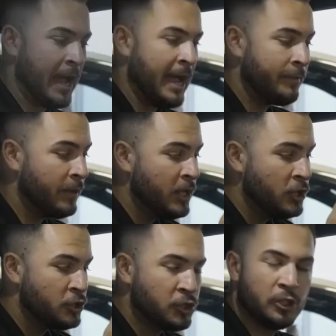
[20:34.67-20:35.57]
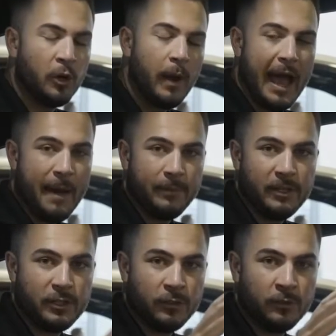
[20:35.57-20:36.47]
I'm so
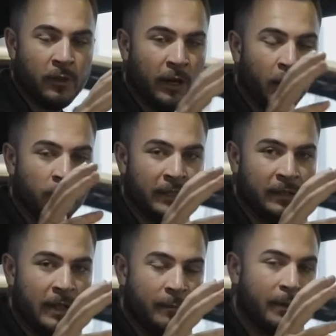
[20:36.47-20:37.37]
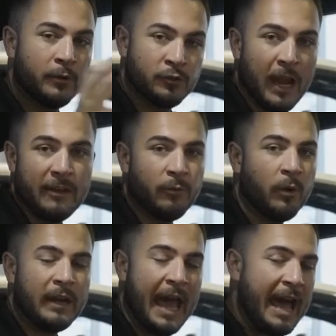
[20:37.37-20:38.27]
happy to not only be able to drive
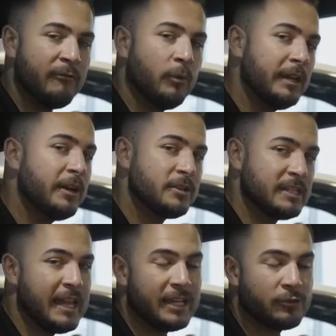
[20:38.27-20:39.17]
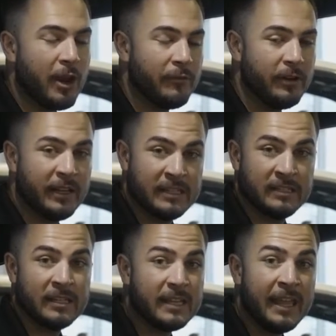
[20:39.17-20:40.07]
one, have one here as a test drive unit, because
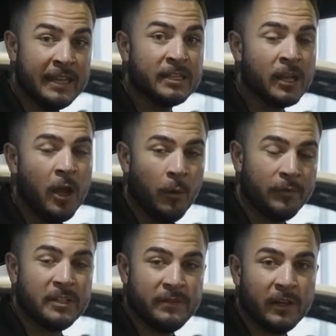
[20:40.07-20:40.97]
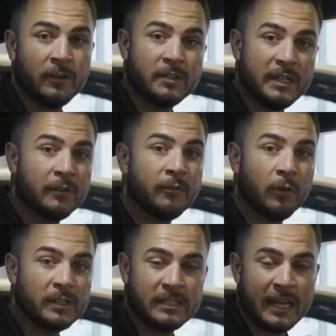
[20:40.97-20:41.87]
this is what this vehicle is here
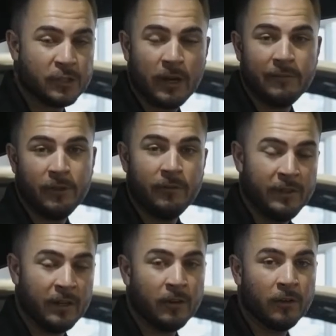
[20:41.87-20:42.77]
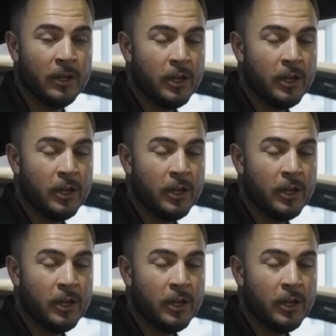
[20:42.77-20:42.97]
for. It's a test drive unit vehicle,